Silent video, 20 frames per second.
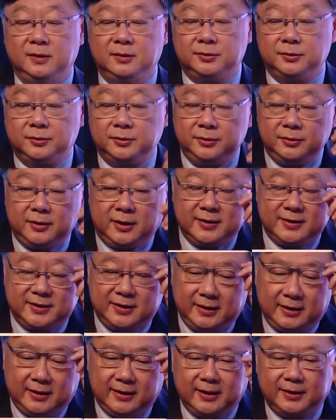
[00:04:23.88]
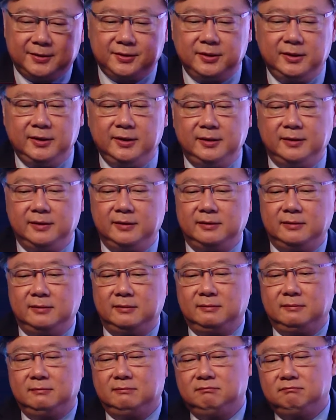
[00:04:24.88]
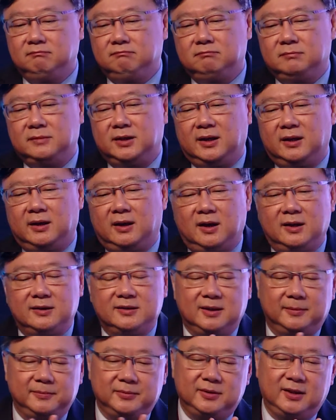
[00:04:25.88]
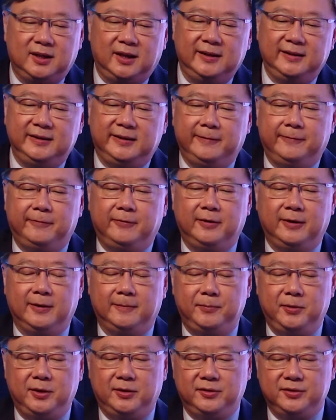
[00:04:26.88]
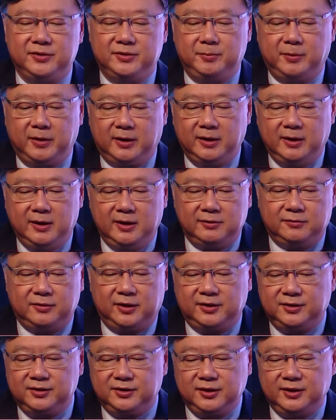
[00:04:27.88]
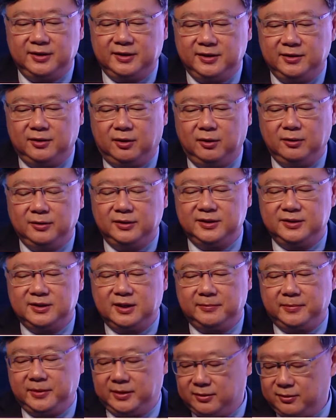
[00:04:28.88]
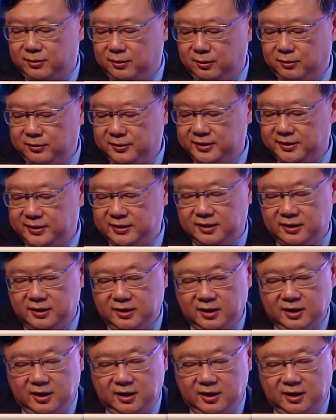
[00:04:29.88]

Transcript: so you can see that actually there are some slightly different appearance, but traditionally all these have been called the